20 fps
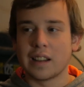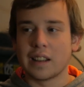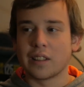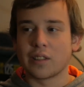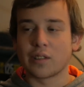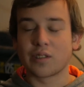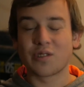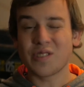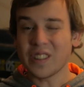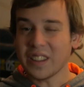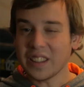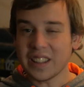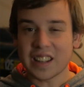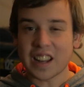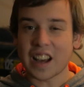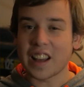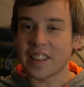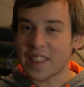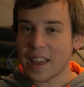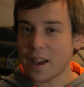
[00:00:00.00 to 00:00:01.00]
really
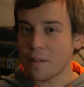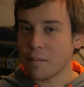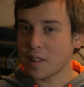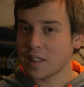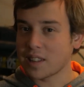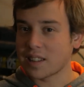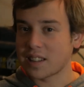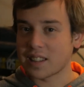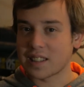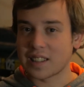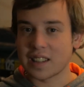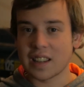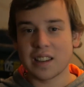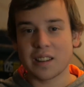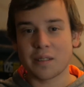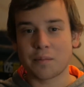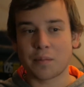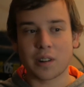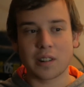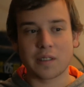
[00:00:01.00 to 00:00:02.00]
not that much to say
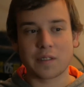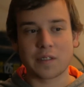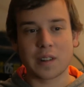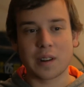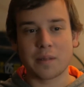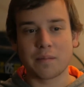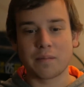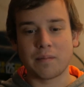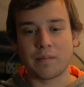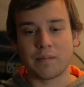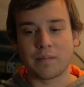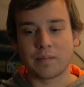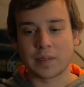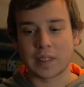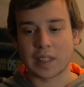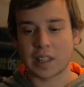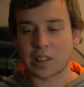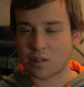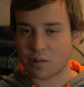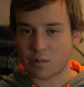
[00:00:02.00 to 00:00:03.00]
apart from
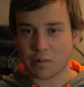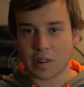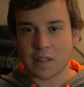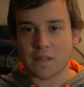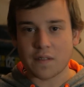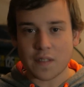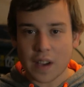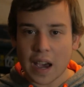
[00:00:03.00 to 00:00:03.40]
its great